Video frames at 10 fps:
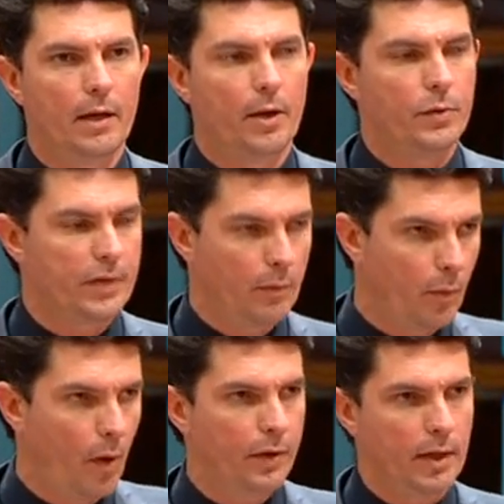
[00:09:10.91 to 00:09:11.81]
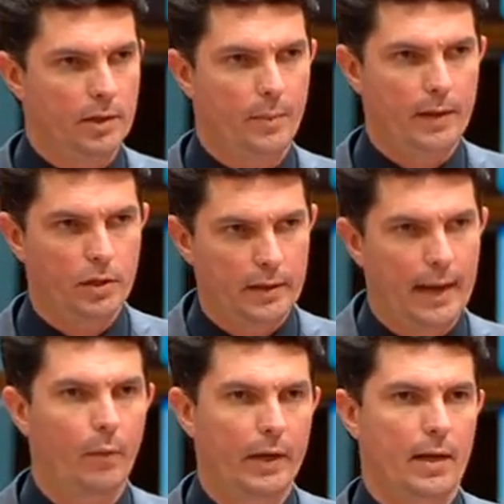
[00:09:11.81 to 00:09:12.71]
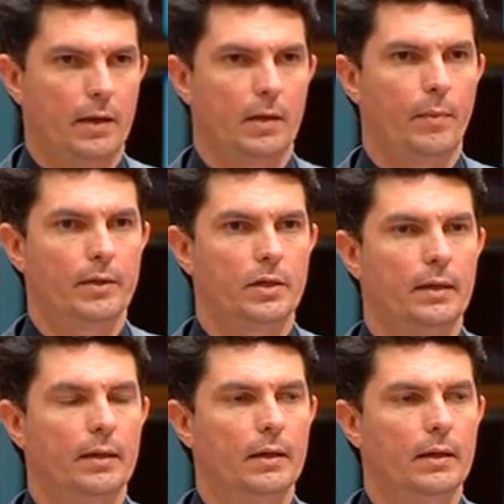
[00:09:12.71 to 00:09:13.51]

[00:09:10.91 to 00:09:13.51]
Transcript: who said, we won't cut your budget, now we're cutting your budget.